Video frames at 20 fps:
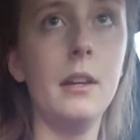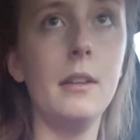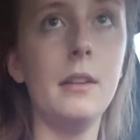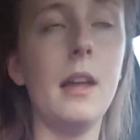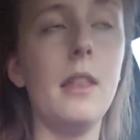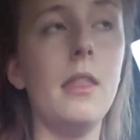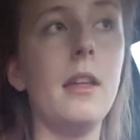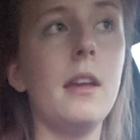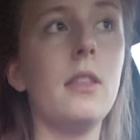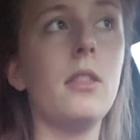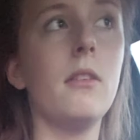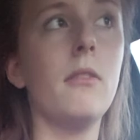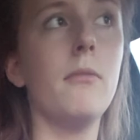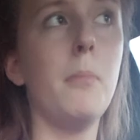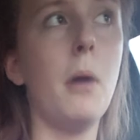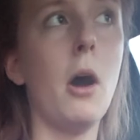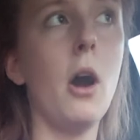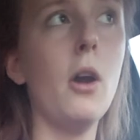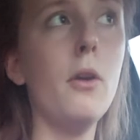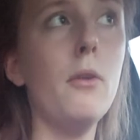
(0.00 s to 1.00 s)
I think the
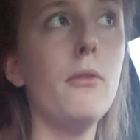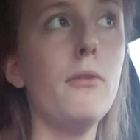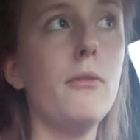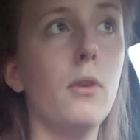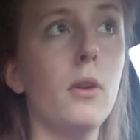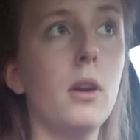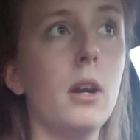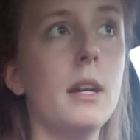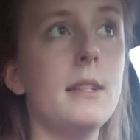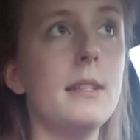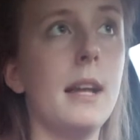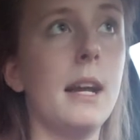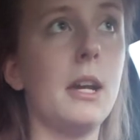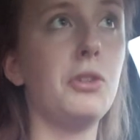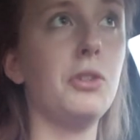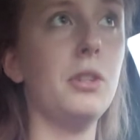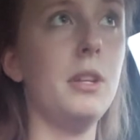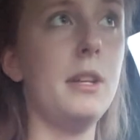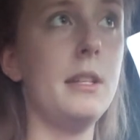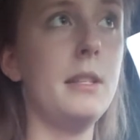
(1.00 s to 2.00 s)
part 4 is
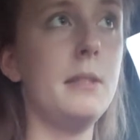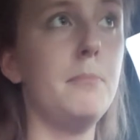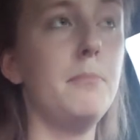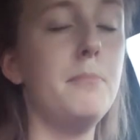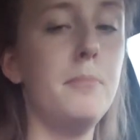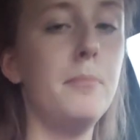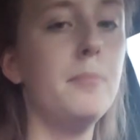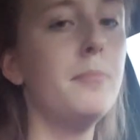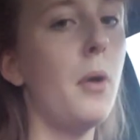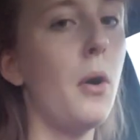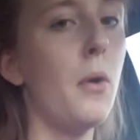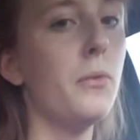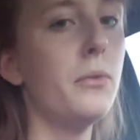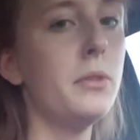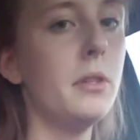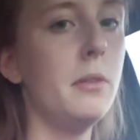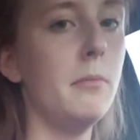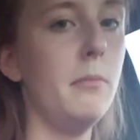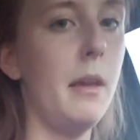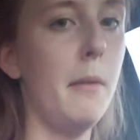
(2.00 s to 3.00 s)
actually
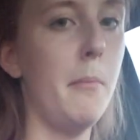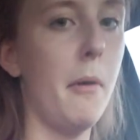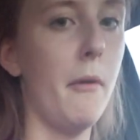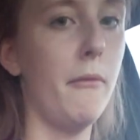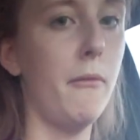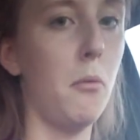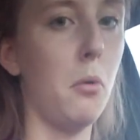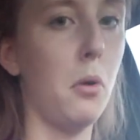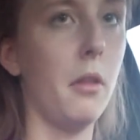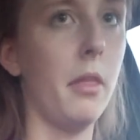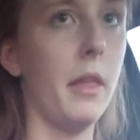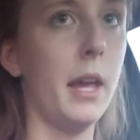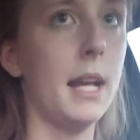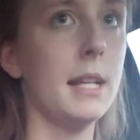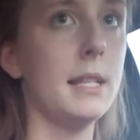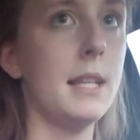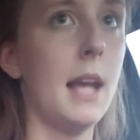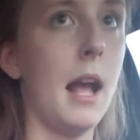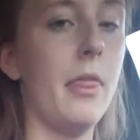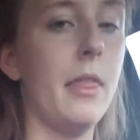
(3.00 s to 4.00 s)
supposed to be before
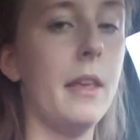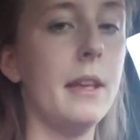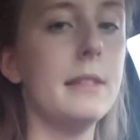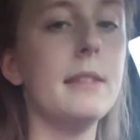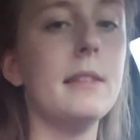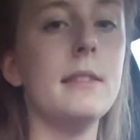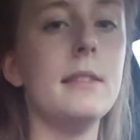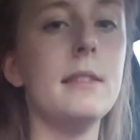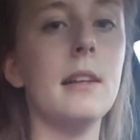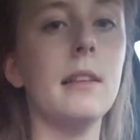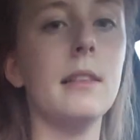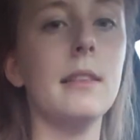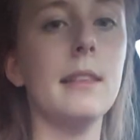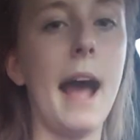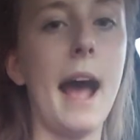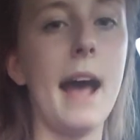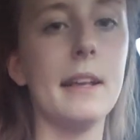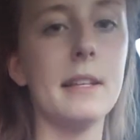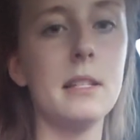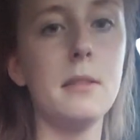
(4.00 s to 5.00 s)
this, and this is the
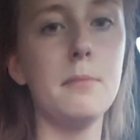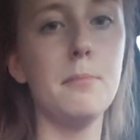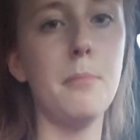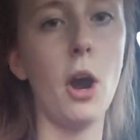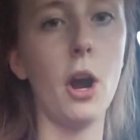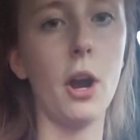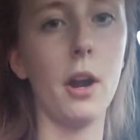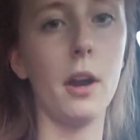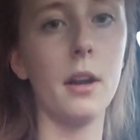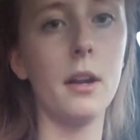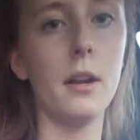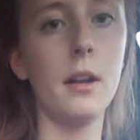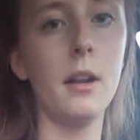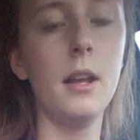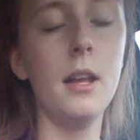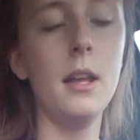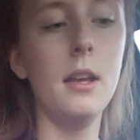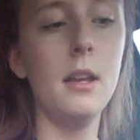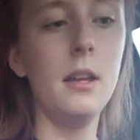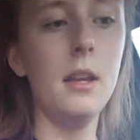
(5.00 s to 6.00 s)
last part.
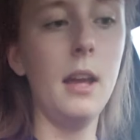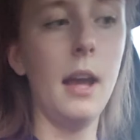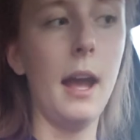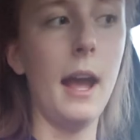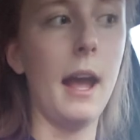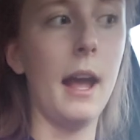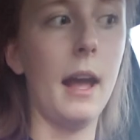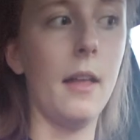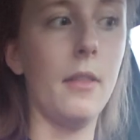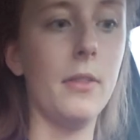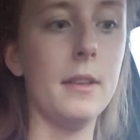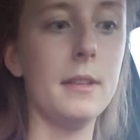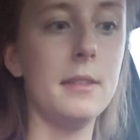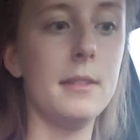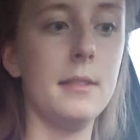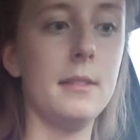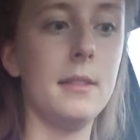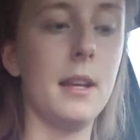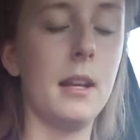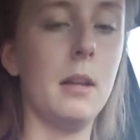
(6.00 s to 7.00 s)
And this
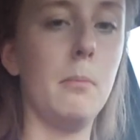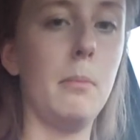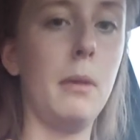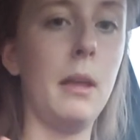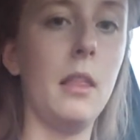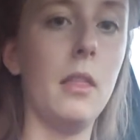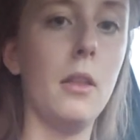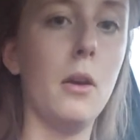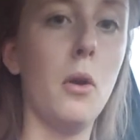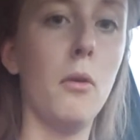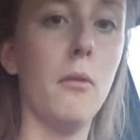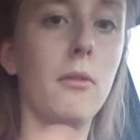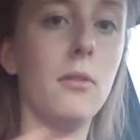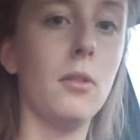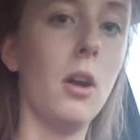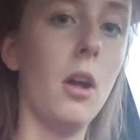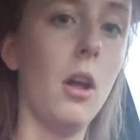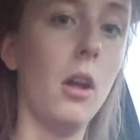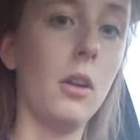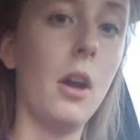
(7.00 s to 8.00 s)
is going to be the
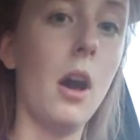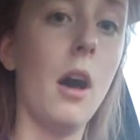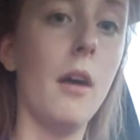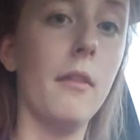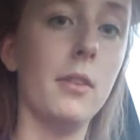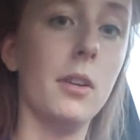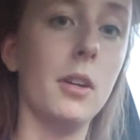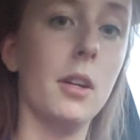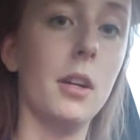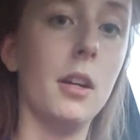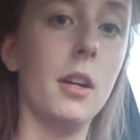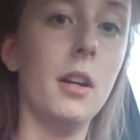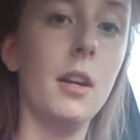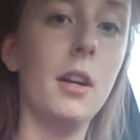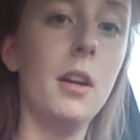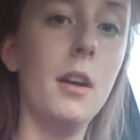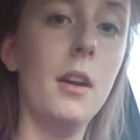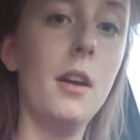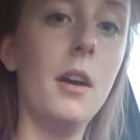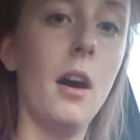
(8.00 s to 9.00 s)
overall cover
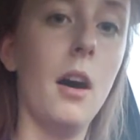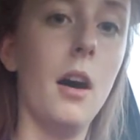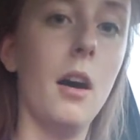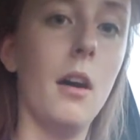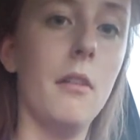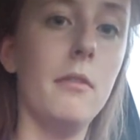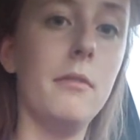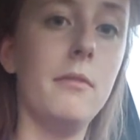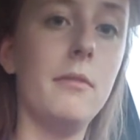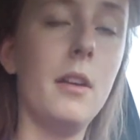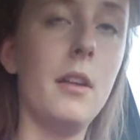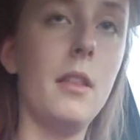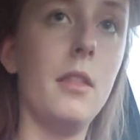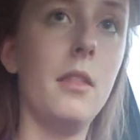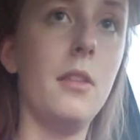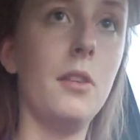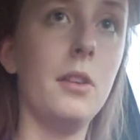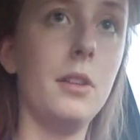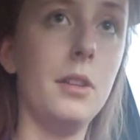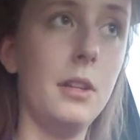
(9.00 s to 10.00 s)
of
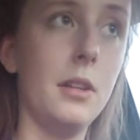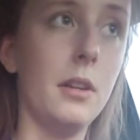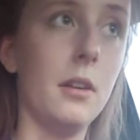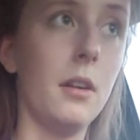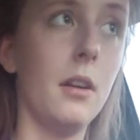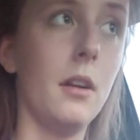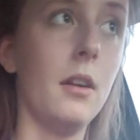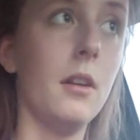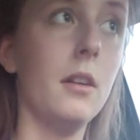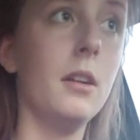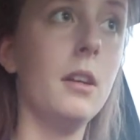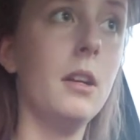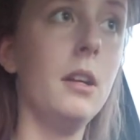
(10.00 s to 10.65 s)
the year.